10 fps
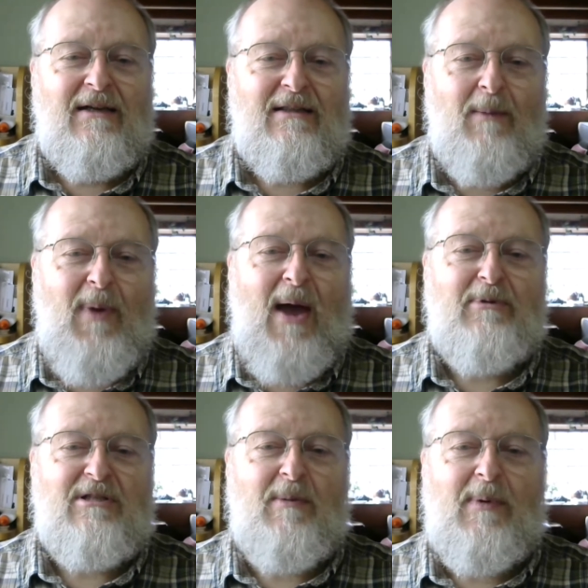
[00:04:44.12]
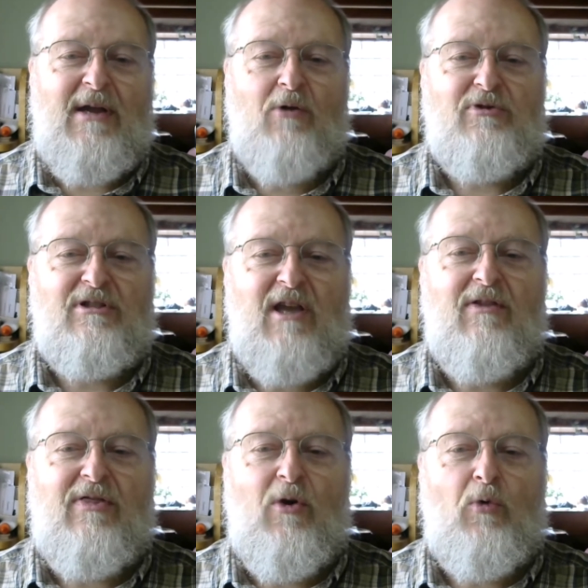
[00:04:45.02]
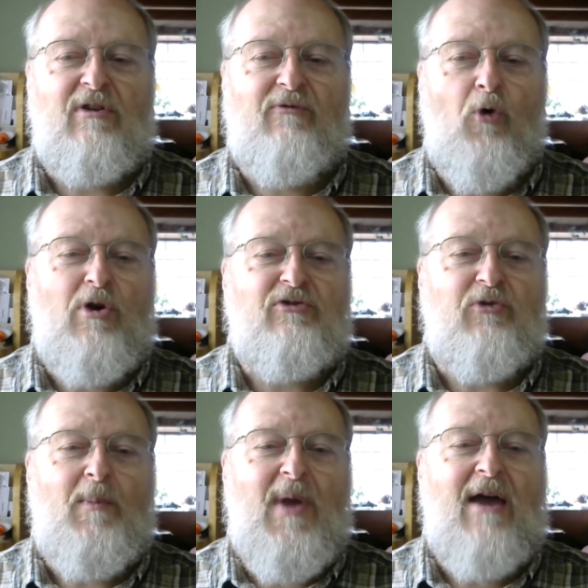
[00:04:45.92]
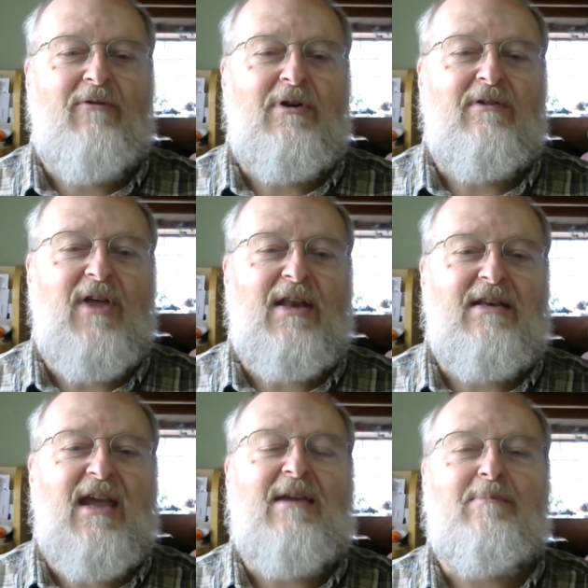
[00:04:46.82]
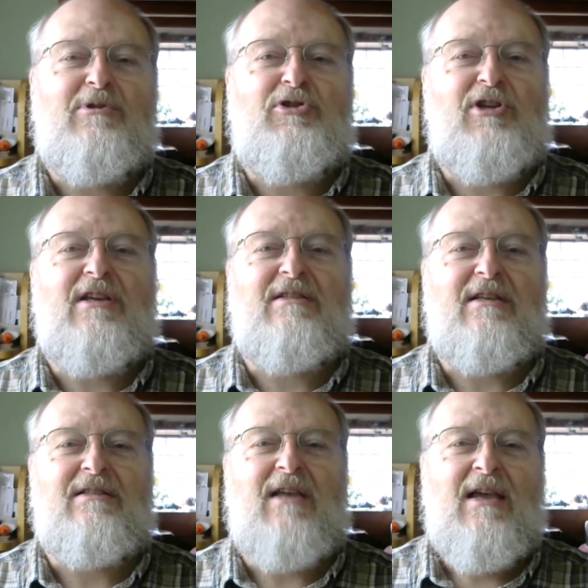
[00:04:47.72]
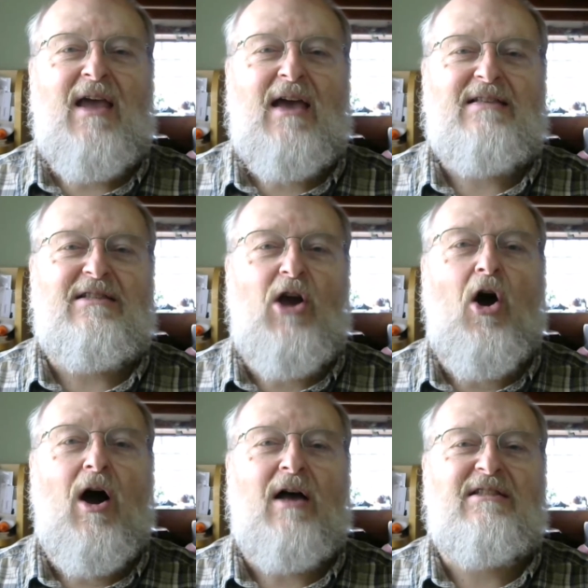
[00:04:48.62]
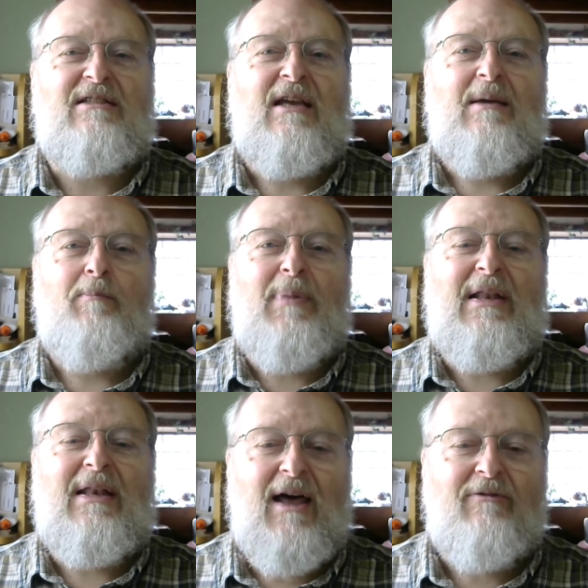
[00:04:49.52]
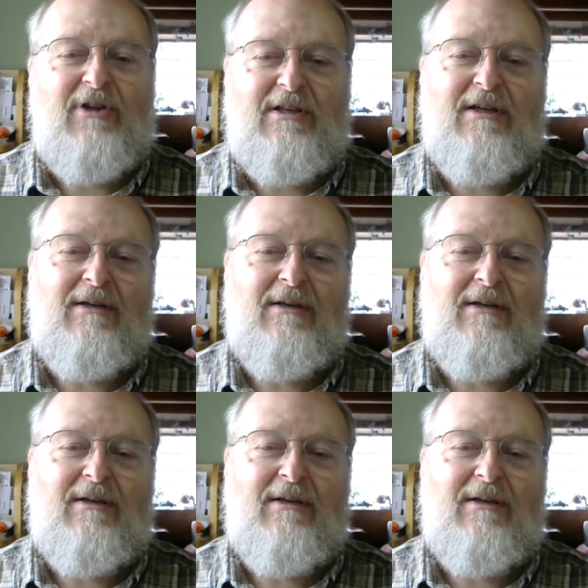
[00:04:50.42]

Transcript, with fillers: the baptism accounts say that there was a voice from heaven that names Jesus as God's beloved.